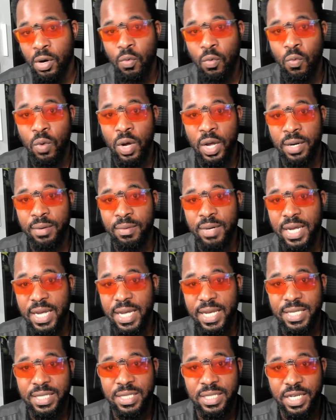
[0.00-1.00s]

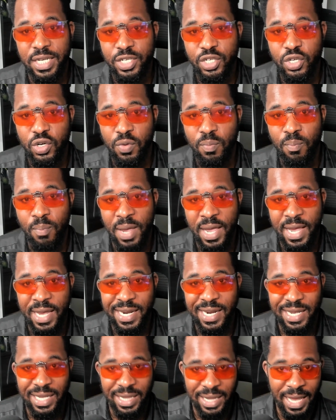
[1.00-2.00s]
1, set your
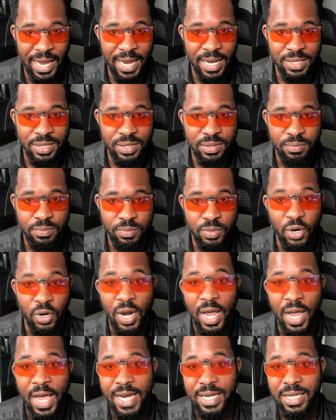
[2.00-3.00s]
main class, your
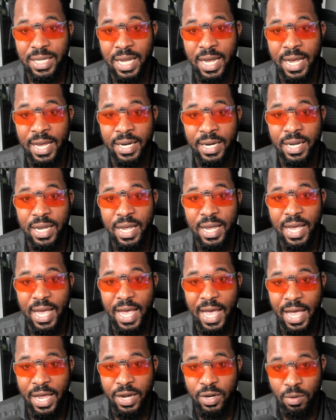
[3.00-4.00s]
headline,
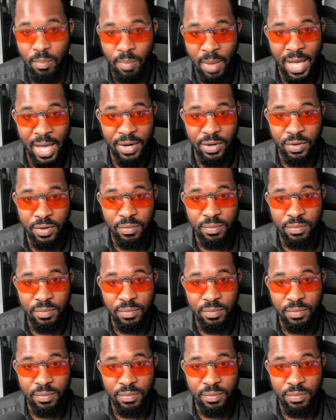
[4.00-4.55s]
and your banner.